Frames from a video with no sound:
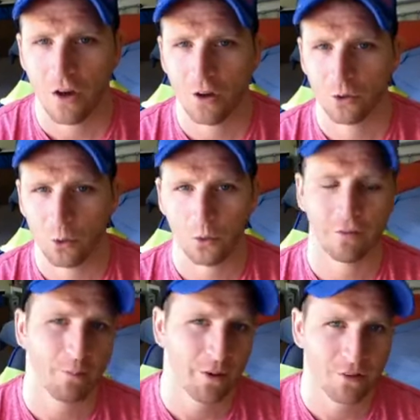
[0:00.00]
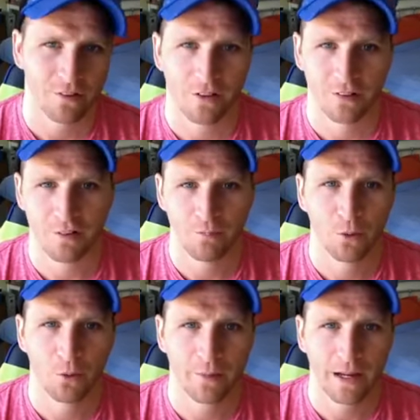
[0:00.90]
and all of the postcards I've
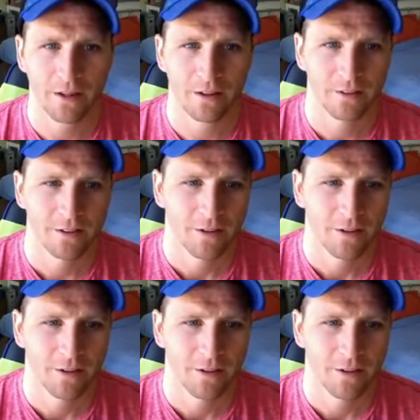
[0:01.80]
bought back.